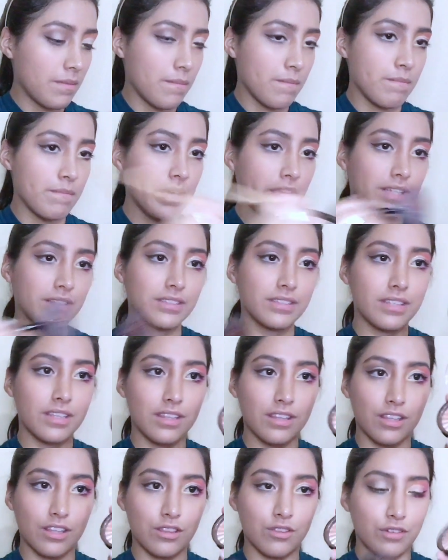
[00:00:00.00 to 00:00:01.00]
mix
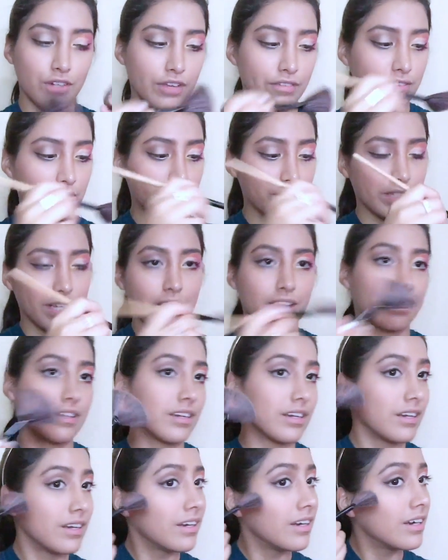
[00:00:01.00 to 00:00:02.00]
the three of them
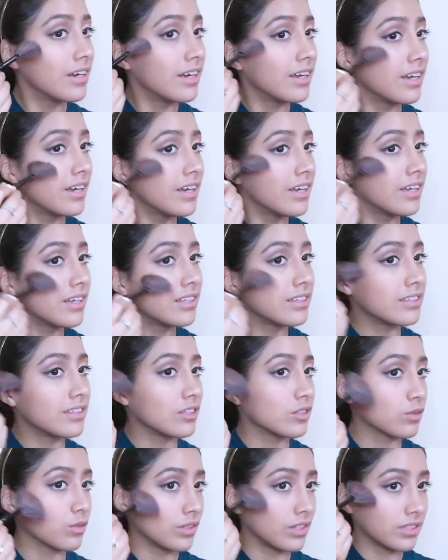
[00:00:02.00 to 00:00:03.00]
together.
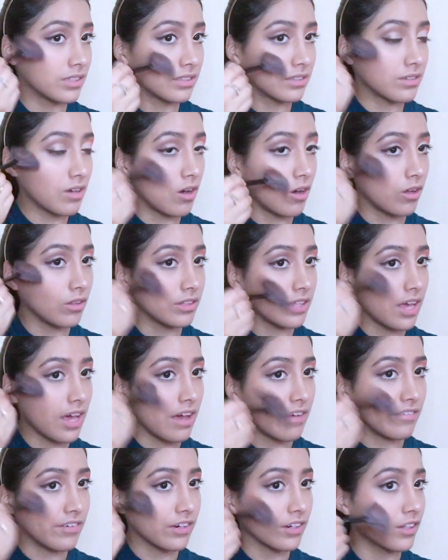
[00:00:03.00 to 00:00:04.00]
This one is called
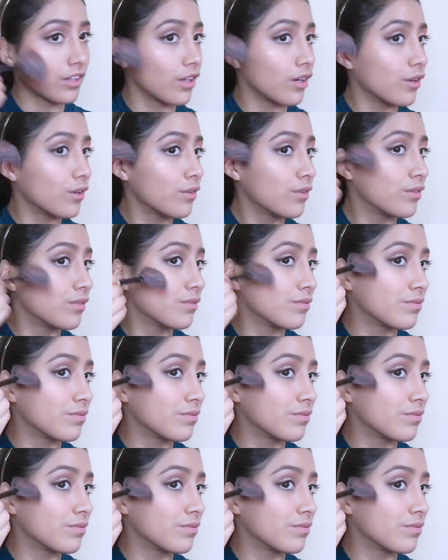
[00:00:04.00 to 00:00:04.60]
Everglow.